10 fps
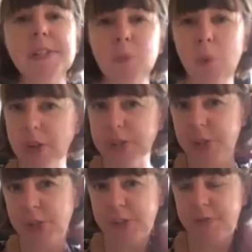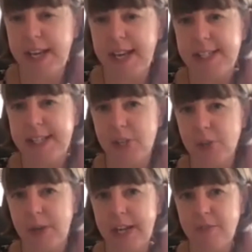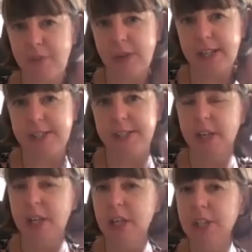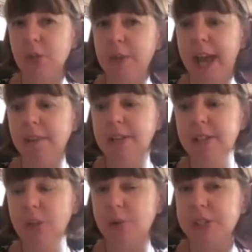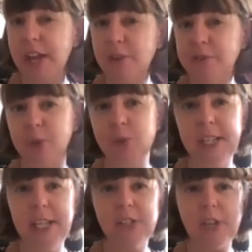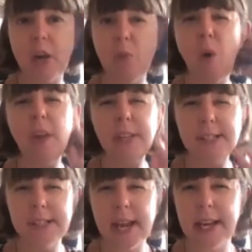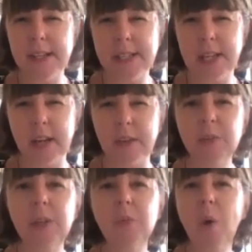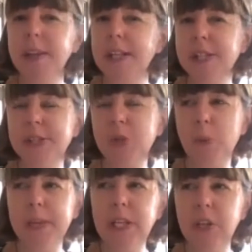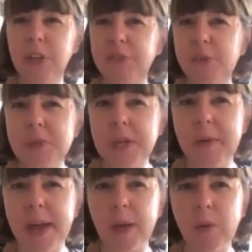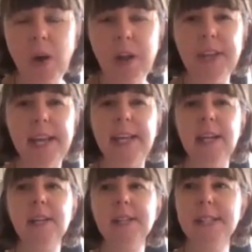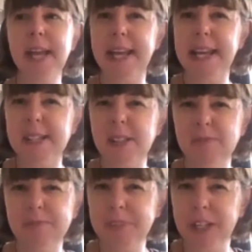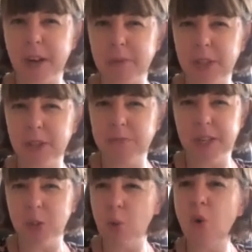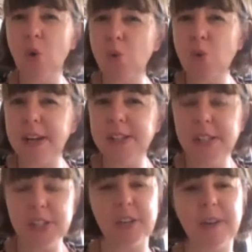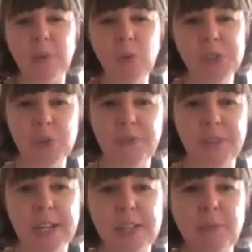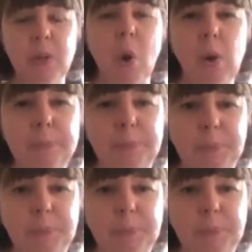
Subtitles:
so what sort of things is your inner voice, your Karen, yourself, your teacher? What are they saying to you? What are they stopping you from doing? What are they saying isn't, that you're not all right at doing? What sort of things have we got?